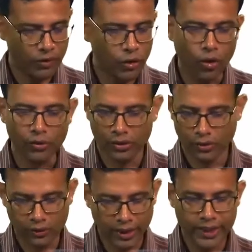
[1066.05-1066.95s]
growth.
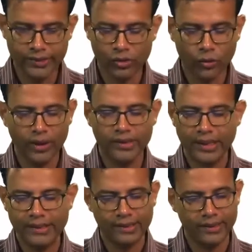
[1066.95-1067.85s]
Okay,
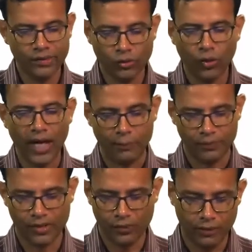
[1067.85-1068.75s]
let's say its collapse